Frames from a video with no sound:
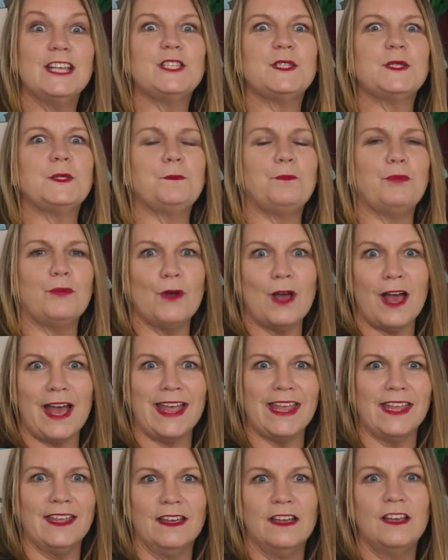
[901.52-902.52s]

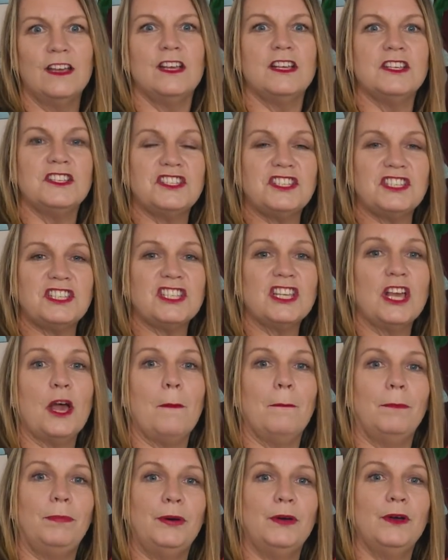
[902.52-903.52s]
Spray.
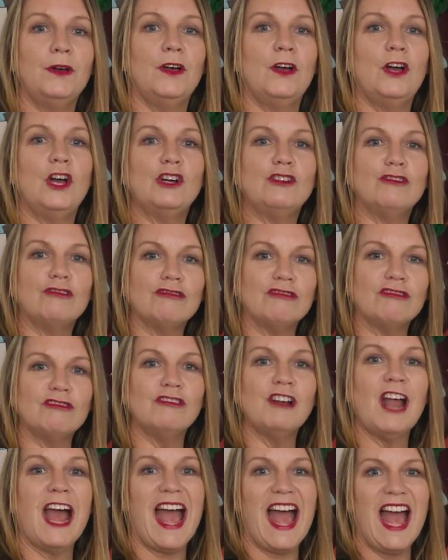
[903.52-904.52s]

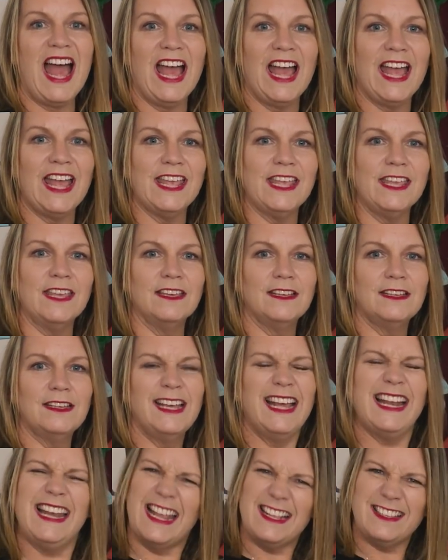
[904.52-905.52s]
S-p-r-a.
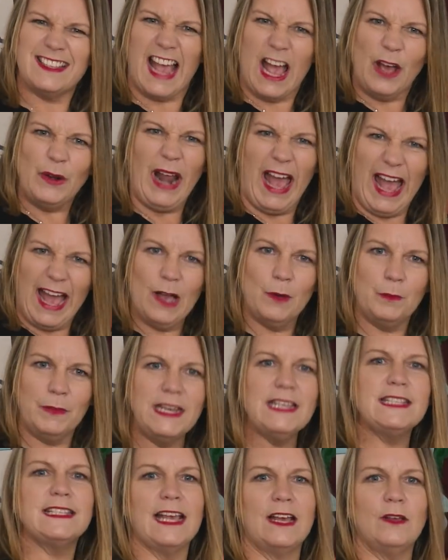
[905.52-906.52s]
Let's count. count how
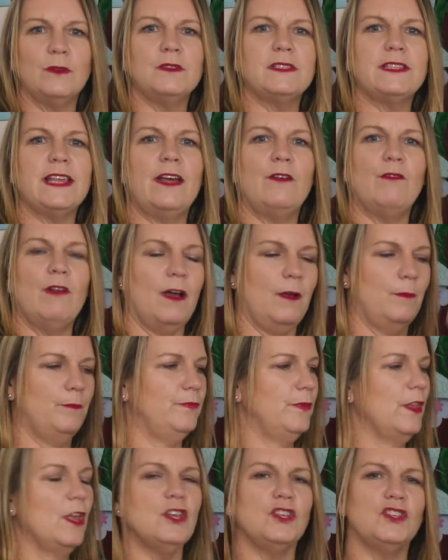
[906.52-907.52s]
many sounds there are.
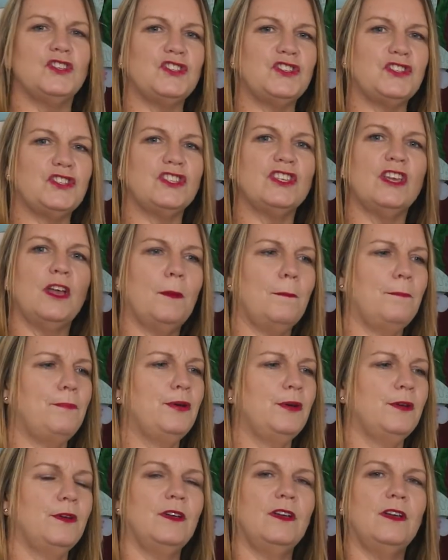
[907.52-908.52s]
Sp,
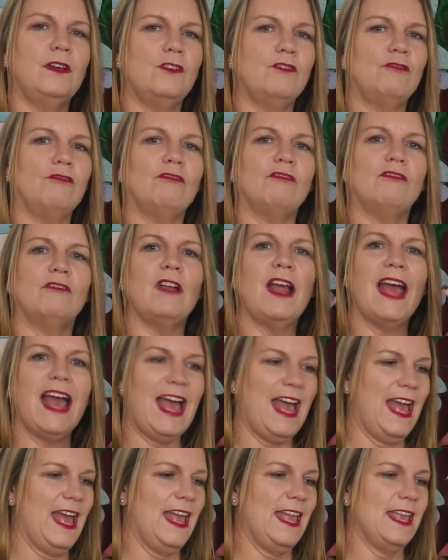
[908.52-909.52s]
r,
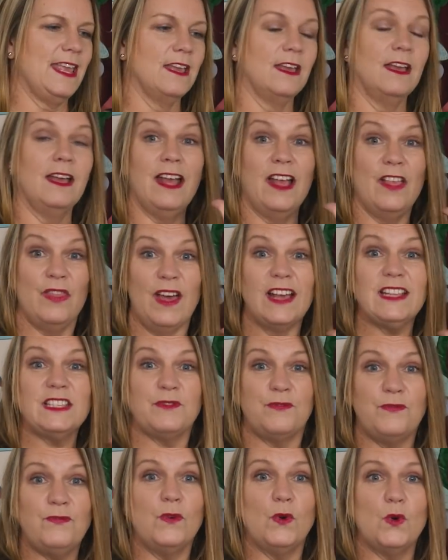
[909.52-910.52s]
a. That's
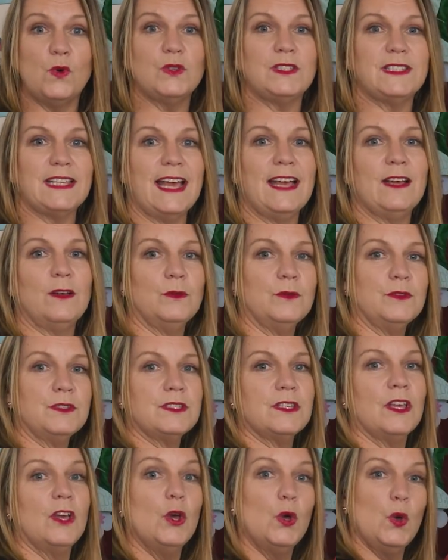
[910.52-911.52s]
four
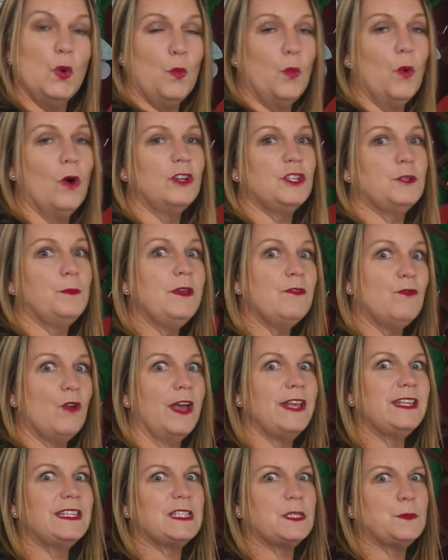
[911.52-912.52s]
sounds. Watch me
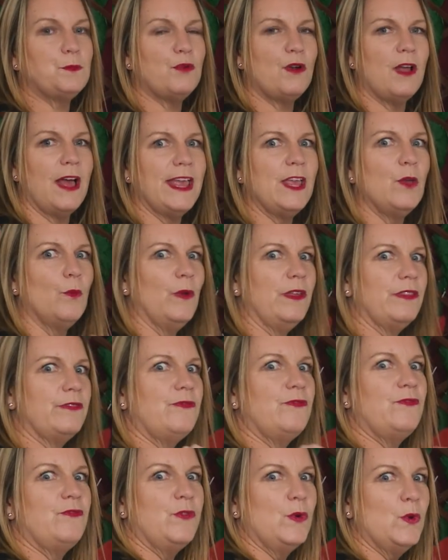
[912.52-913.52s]
write spray with
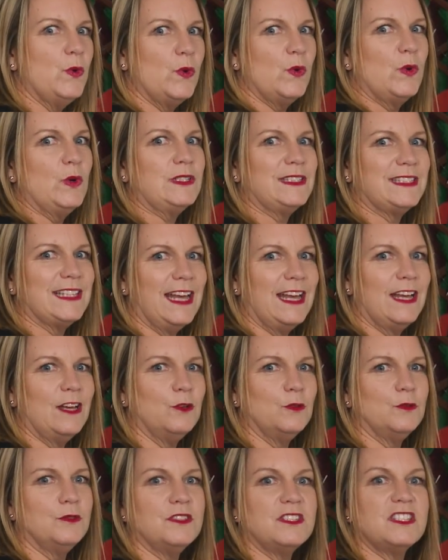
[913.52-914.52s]
four
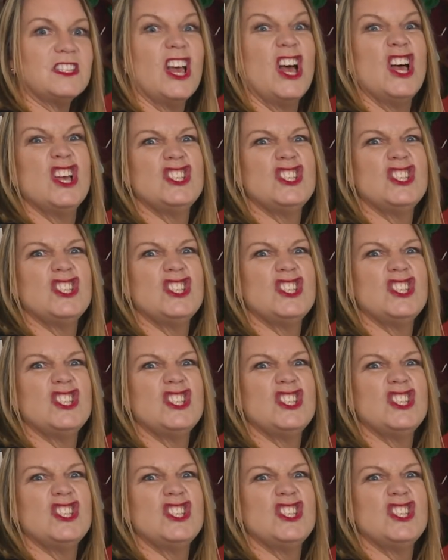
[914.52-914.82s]
sounds.